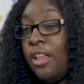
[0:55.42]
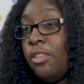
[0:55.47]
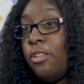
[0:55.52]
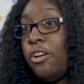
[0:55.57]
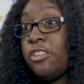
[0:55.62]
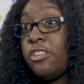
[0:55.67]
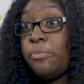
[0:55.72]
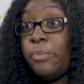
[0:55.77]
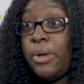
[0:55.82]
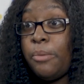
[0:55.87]
I
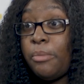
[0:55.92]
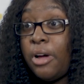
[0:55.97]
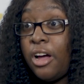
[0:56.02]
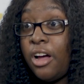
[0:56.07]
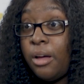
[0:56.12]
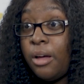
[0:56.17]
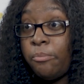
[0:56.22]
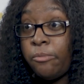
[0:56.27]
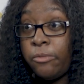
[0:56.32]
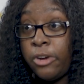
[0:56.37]
lost my
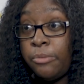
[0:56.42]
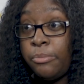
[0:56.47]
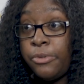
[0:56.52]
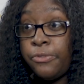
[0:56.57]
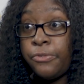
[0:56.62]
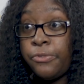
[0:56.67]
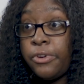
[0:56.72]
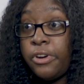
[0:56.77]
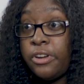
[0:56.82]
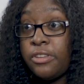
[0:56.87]
mom right
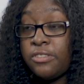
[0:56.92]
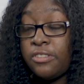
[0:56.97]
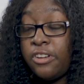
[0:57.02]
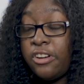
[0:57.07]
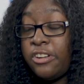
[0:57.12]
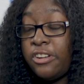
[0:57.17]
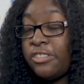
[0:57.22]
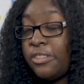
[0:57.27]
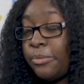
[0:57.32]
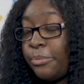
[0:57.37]
before I
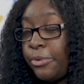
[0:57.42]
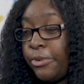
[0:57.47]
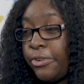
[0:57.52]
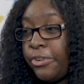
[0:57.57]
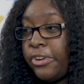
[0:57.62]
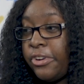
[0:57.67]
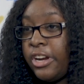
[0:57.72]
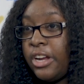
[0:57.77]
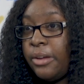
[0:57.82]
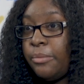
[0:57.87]
started the
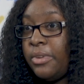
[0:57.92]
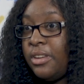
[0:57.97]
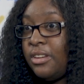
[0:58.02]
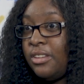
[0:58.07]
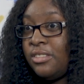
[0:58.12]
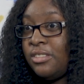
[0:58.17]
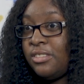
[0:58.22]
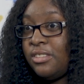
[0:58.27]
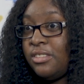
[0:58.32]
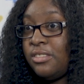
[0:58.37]
program, and
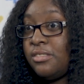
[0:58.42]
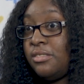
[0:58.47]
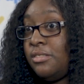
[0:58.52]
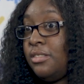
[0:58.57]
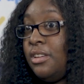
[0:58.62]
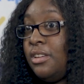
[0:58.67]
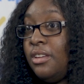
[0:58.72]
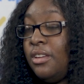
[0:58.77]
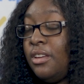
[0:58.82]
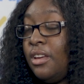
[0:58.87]
it's
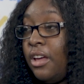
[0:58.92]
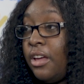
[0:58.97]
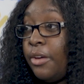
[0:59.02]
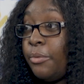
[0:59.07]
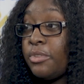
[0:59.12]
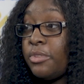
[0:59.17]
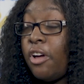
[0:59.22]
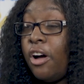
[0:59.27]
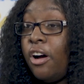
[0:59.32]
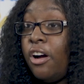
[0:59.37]
just it
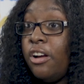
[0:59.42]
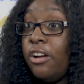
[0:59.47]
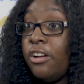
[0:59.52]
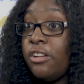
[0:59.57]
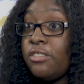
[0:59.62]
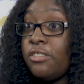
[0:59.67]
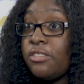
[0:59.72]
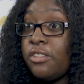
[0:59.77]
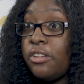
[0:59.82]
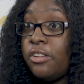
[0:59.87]
was
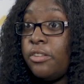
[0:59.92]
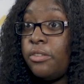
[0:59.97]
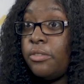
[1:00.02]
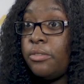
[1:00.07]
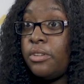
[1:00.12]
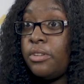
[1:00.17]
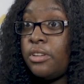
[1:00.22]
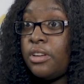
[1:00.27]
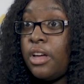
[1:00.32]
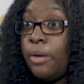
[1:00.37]
hard.
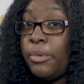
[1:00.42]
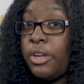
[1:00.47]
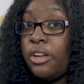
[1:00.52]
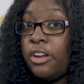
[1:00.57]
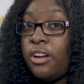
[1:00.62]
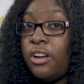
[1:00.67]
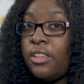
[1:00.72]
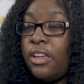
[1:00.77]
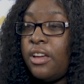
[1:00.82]
So coming here,